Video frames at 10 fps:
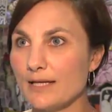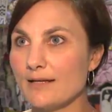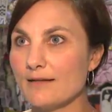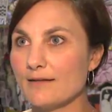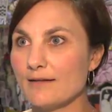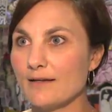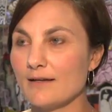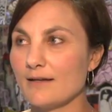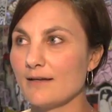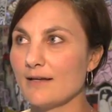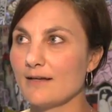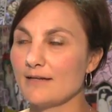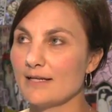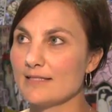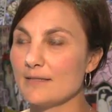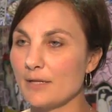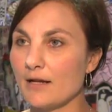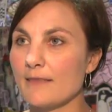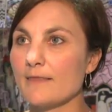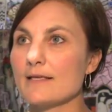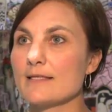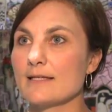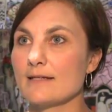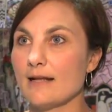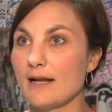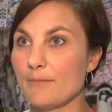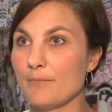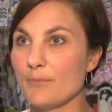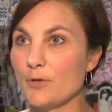an exhibit like this and a